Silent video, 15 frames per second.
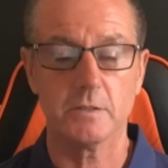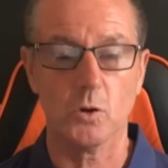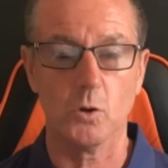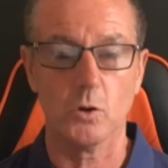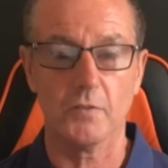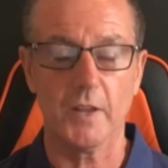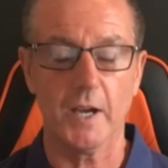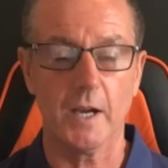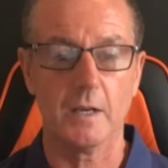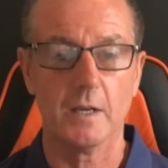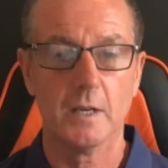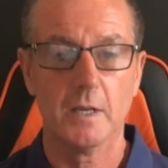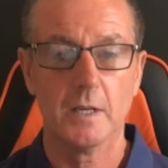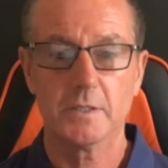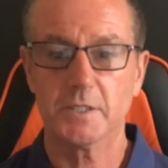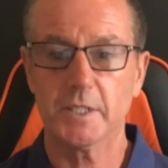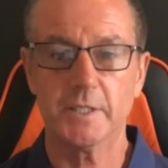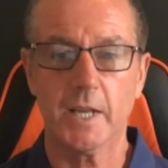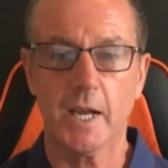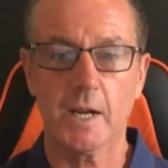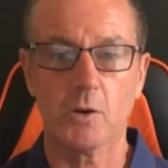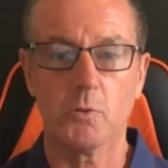All of that didn't
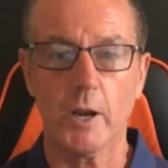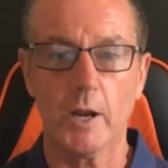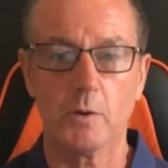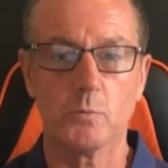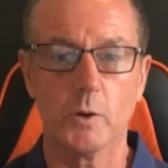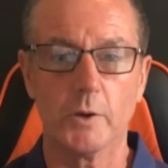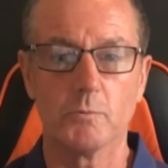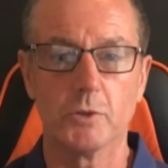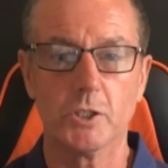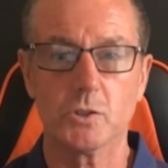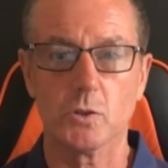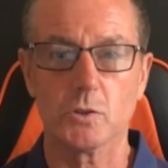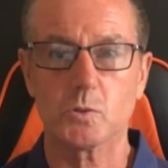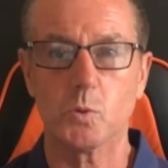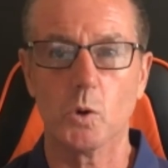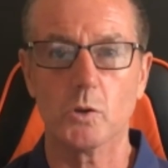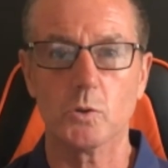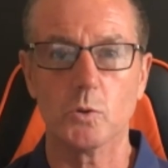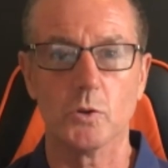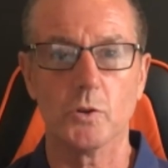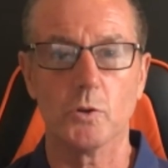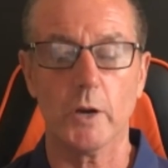hang around when results weren't
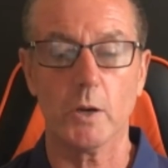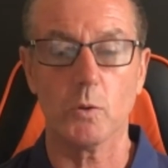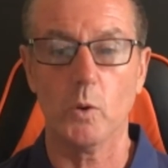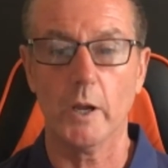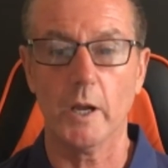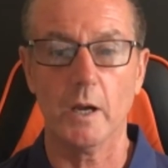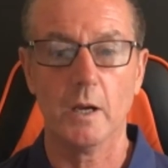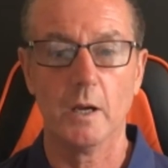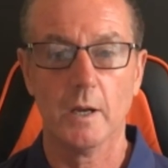going the right way.